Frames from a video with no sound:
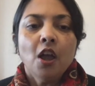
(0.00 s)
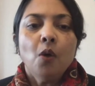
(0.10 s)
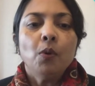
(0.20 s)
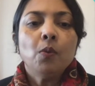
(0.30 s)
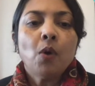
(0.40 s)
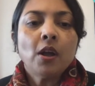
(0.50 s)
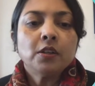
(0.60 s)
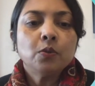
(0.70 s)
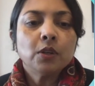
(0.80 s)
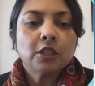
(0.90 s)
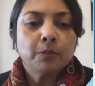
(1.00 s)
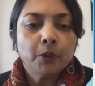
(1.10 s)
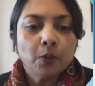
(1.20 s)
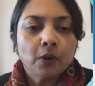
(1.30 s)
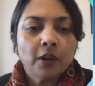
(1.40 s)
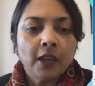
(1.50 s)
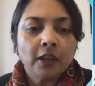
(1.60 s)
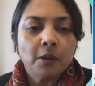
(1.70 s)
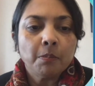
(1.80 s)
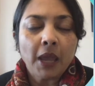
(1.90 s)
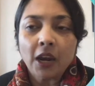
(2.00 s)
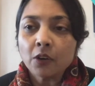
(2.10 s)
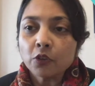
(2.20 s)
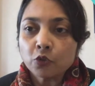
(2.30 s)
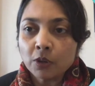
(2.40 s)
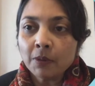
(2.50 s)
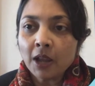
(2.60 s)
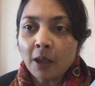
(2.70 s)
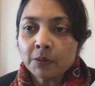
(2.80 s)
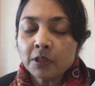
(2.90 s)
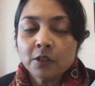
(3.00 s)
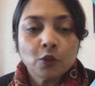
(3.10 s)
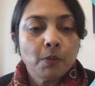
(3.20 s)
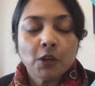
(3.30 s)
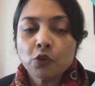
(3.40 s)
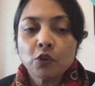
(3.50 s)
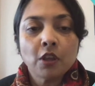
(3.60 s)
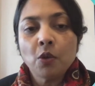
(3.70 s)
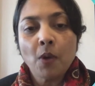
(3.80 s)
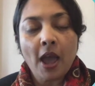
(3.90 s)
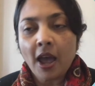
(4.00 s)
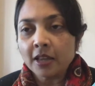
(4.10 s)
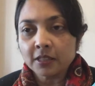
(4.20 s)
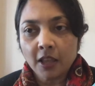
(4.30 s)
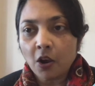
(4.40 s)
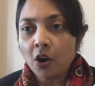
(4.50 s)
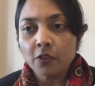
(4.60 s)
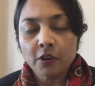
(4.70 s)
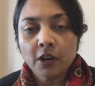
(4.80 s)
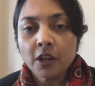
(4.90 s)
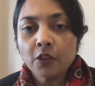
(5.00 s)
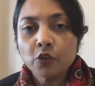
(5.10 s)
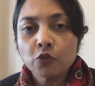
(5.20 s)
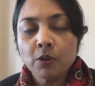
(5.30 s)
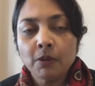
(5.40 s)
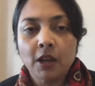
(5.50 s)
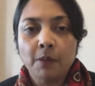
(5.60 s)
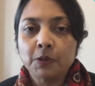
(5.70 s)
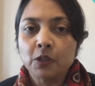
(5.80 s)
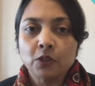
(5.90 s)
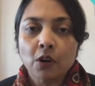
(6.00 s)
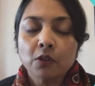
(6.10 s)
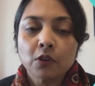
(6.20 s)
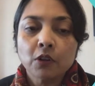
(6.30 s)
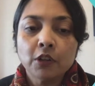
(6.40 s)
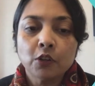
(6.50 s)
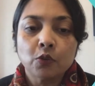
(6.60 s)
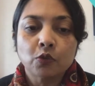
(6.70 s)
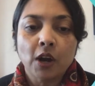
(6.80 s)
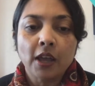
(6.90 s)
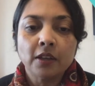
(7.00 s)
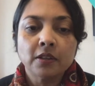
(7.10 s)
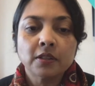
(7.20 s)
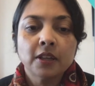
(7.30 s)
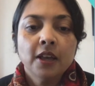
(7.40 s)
We want to explore and compare the treatment options. So make sure that you ask, like, are there any other treatment options? Are there clinical trials?